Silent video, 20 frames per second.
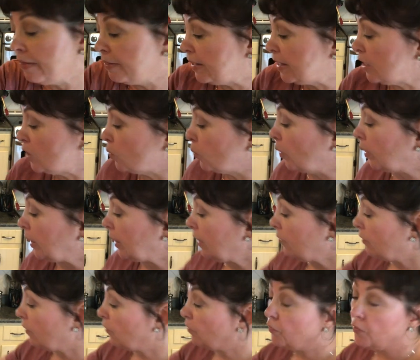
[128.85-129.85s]
This would
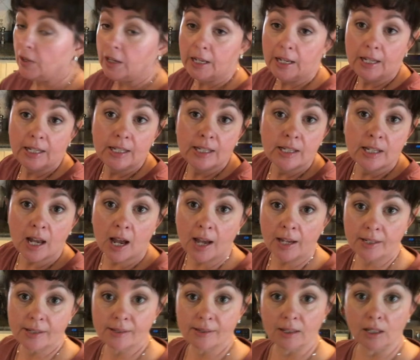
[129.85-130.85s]
even fit in
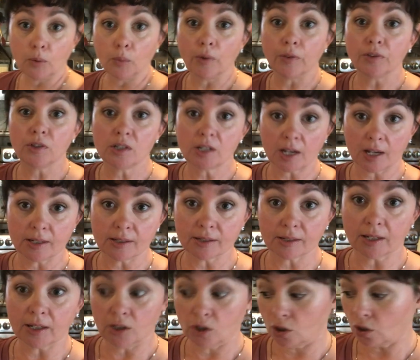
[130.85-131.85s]
nicely with
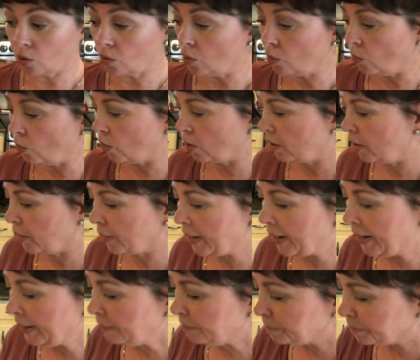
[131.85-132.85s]
Tuscan decor,
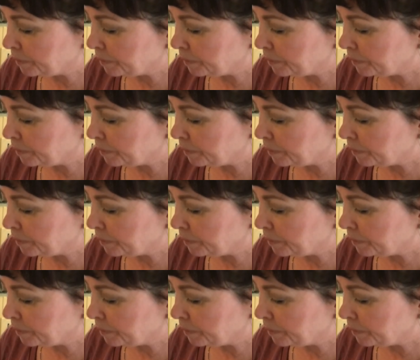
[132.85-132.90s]
okay?